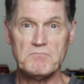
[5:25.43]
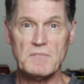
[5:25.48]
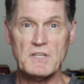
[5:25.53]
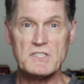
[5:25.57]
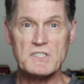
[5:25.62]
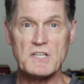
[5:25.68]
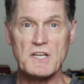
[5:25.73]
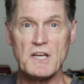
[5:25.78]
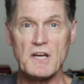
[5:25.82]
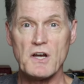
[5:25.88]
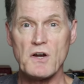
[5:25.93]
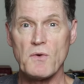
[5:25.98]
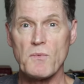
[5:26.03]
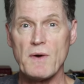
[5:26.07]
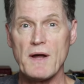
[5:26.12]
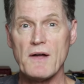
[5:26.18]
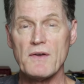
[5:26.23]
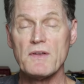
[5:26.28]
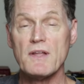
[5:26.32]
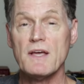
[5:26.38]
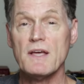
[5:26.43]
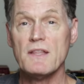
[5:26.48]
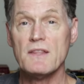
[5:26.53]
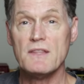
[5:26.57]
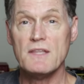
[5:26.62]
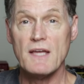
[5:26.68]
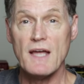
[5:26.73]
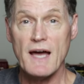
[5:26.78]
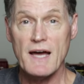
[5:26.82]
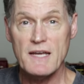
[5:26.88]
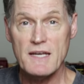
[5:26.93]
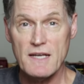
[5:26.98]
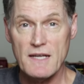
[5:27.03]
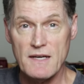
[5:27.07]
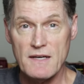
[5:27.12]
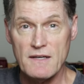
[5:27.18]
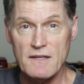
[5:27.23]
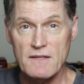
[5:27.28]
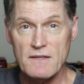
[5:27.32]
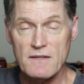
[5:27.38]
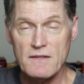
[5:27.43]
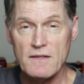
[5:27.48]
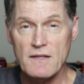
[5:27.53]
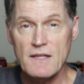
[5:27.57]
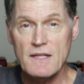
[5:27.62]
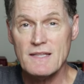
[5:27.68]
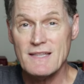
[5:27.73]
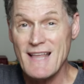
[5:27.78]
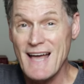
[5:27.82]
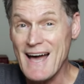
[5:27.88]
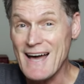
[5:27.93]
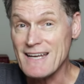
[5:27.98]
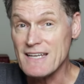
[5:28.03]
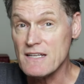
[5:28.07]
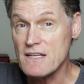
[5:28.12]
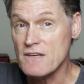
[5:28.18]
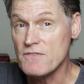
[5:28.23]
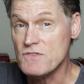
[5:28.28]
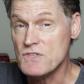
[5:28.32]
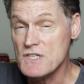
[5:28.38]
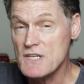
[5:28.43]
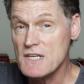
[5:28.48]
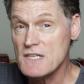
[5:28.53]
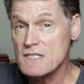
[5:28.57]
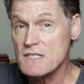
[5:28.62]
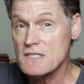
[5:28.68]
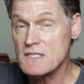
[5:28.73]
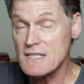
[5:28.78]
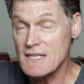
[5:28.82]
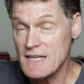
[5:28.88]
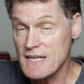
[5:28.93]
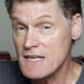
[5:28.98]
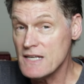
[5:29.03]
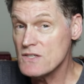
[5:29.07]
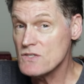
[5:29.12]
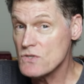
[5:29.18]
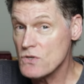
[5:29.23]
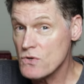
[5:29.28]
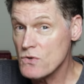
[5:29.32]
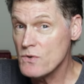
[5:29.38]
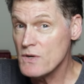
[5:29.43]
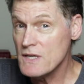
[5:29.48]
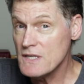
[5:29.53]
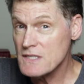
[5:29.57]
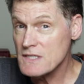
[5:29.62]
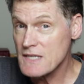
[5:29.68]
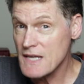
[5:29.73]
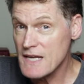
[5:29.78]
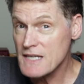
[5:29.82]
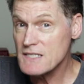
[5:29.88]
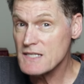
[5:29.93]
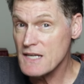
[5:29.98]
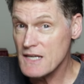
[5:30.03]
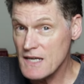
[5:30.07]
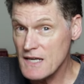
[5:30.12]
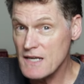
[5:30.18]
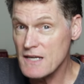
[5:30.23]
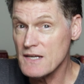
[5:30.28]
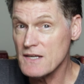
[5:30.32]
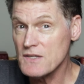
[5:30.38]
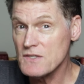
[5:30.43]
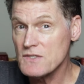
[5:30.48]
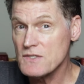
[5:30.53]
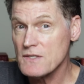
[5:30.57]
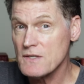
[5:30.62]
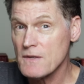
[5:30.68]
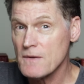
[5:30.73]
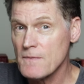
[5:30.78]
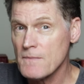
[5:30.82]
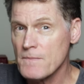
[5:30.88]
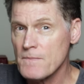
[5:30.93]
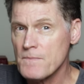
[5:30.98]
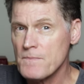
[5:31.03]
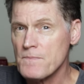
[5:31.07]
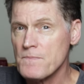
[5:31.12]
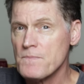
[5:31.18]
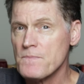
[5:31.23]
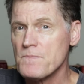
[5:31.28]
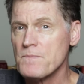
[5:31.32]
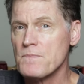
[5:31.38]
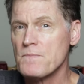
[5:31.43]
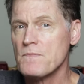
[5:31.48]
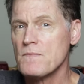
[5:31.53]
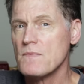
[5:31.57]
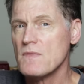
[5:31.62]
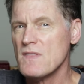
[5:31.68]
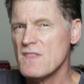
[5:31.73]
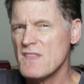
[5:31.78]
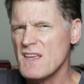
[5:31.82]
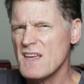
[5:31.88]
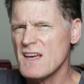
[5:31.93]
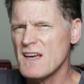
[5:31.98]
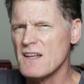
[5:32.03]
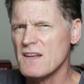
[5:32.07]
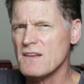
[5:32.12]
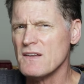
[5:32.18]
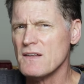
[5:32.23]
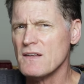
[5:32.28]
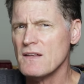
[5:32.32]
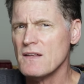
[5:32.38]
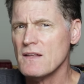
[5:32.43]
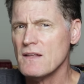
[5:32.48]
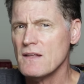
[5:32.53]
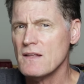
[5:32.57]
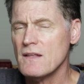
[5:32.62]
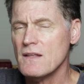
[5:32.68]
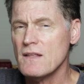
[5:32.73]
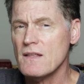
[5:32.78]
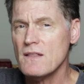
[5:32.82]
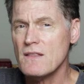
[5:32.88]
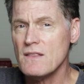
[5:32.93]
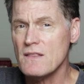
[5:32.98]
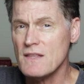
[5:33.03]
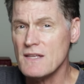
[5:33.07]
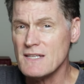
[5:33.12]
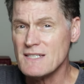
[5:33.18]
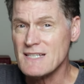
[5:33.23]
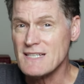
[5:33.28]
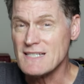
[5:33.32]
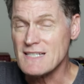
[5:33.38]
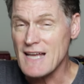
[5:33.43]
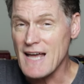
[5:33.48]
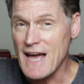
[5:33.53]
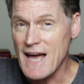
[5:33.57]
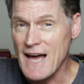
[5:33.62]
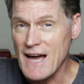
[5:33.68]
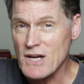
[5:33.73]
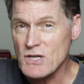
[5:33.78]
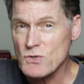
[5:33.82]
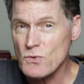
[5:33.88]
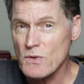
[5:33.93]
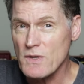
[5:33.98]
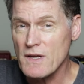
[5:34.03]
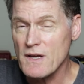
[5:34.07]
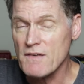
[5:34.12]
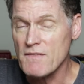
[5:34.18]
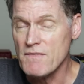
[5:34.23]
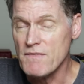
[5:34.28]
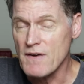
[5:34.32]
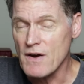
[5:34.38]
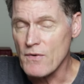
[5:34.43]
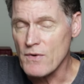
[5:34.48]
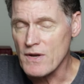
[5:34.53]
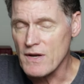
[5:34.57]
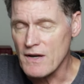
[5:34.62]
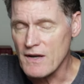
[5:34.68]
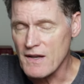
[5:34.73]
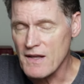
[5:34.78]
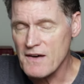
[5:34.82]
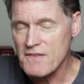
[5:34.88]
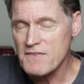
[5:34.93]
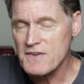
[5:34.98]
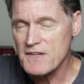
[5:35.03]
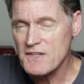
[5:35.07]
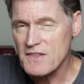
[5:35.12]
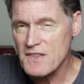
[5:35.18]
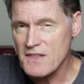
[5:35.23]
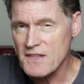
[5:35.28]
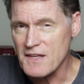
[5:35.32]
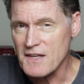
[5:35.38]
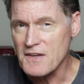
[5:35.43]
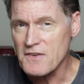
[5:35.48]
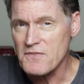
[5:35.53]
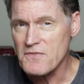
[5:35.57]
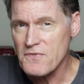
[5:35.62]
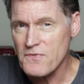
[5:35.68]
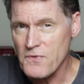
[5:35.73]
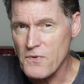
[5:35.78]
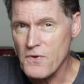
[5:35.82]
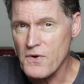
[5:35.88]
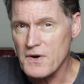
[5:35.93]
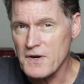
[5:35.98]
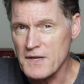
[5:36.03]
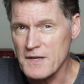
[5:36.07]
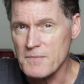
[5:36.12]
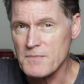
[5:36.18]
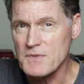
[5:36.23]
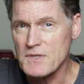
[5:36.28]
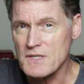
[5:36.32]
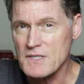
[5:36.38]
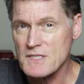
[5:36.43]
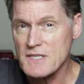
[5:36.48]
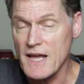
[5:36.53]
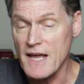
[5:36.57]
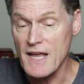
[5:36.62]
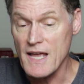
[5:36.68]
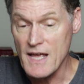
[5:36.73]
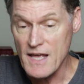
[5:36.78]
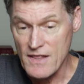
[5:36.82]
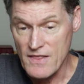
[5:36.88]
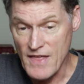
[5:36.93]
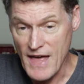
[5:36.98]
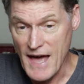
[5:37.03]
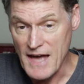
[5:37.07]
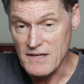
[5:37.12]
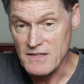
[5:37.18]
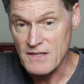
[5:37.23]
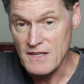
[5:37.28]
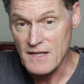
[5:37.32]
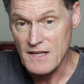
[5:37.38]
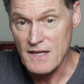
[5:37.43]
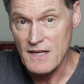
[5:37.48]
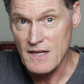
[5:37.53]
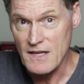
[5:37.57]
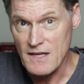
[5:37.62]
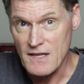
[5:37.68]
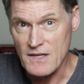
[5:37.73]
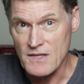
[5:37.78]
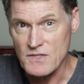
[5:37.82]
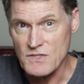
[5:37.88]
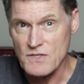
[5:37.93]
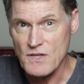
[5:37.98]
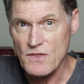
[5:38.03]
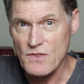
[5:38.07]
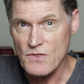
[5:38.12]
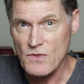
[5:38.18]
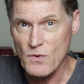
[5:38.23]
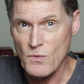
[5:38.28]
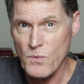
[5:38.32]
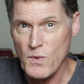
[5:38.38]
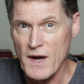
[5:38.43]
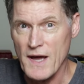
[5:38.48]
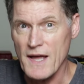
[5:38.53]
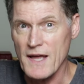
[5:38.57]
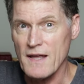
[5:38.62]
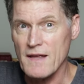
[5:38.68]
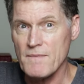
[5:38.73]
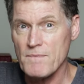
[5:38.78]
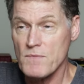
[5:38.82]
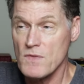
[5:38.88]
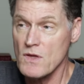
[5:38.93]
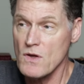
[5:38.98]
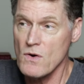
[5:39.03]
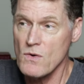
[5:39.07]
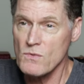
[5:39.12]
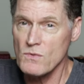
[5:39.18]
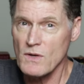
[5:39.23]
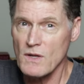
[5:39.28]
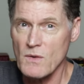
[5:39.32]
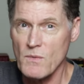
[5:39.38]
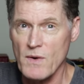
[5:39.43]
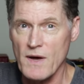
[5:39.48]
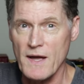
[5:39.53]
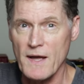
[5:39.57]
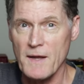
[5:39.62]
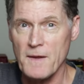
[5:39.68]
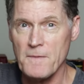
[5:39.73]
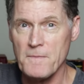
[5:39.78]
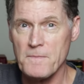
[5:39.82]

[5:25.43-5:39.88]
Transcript: let's kick around the idea that if Jesus is who he says he is, then this is actually a very loving thing for him to say, that he is the way, the only way.